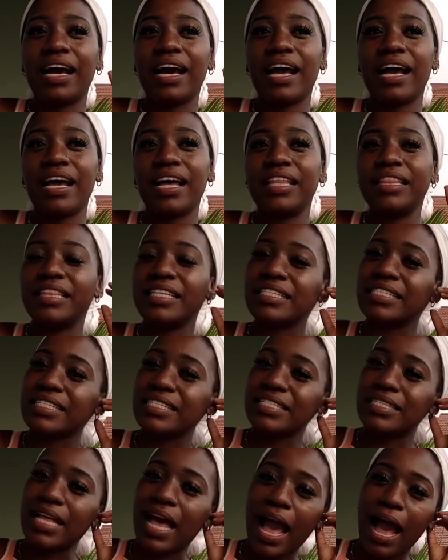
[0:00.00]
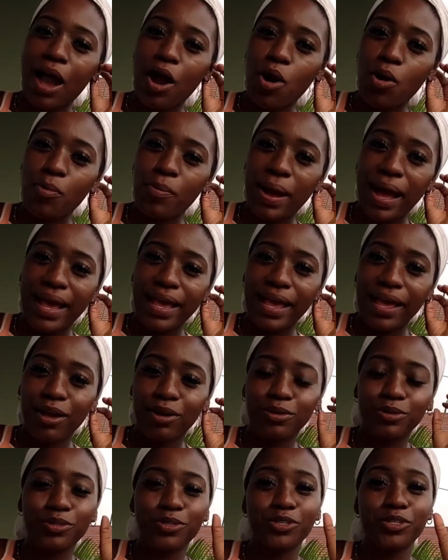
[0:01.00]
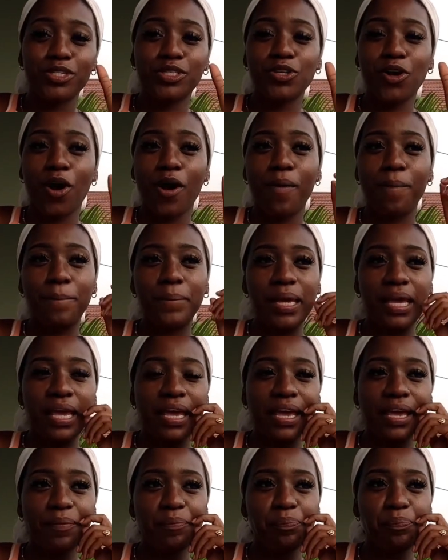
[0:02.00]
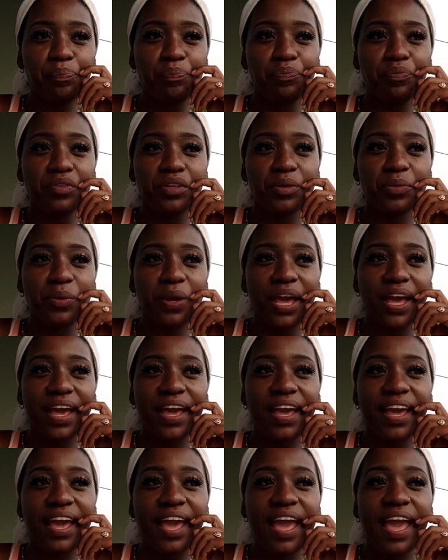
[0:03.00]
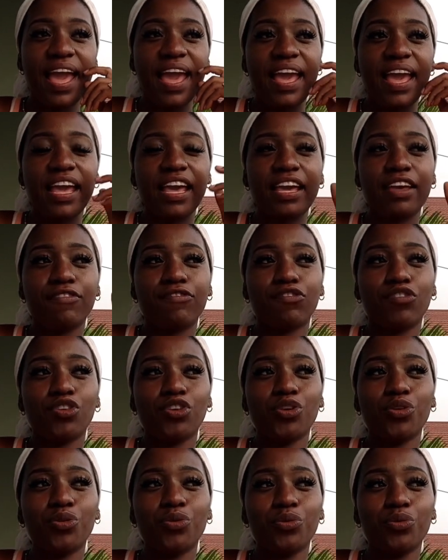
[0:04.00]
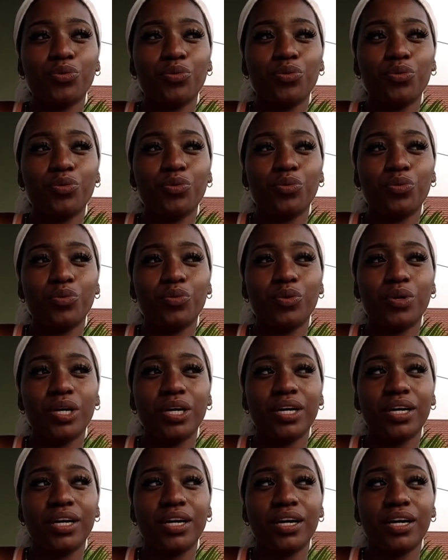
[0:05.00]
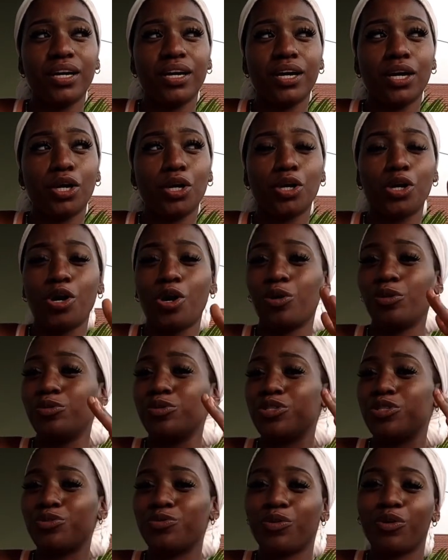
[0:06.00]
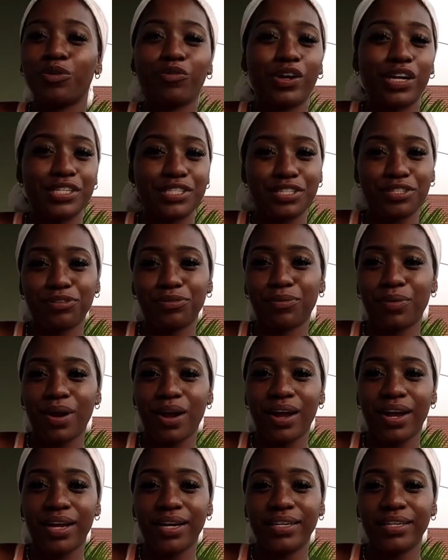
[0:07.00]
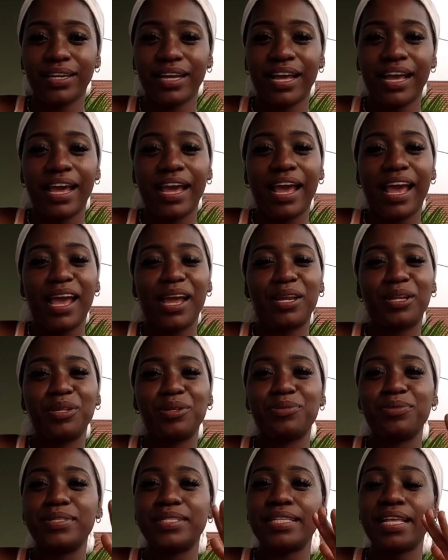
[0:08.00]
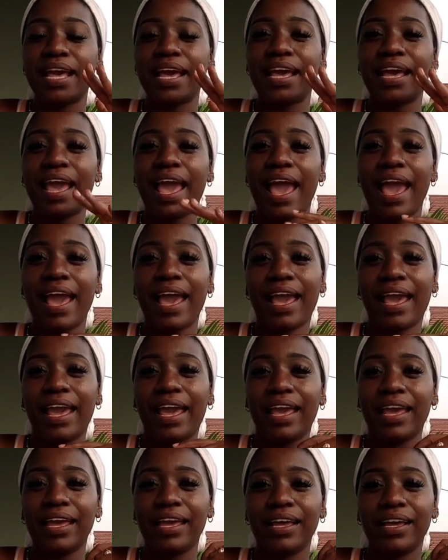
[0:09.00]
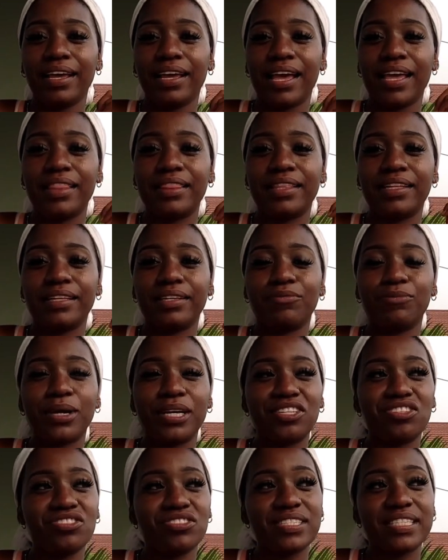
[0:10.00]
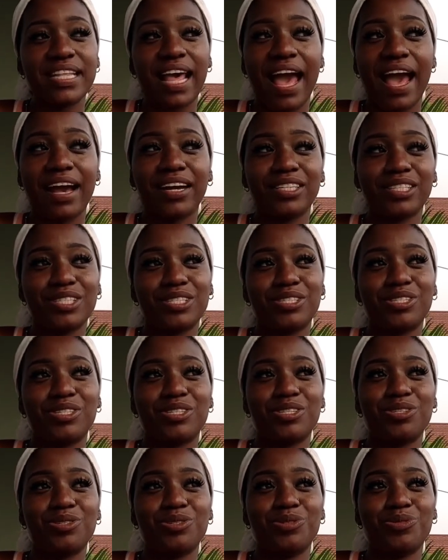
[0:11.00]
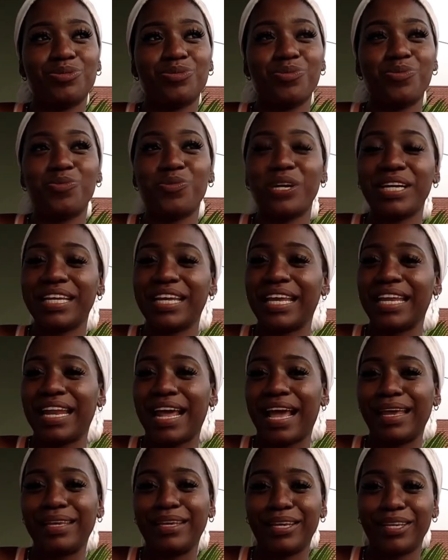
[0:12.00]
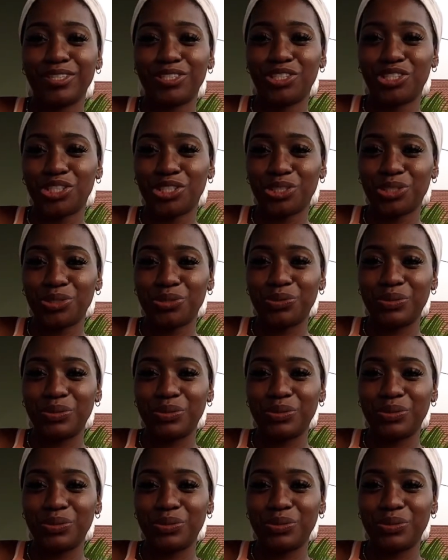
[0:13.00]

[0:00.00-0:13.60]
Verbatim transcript: and this is how my elder taught me, okay? If you go to a restaurant and you say, hey, and the waitress asks you, what can I get you?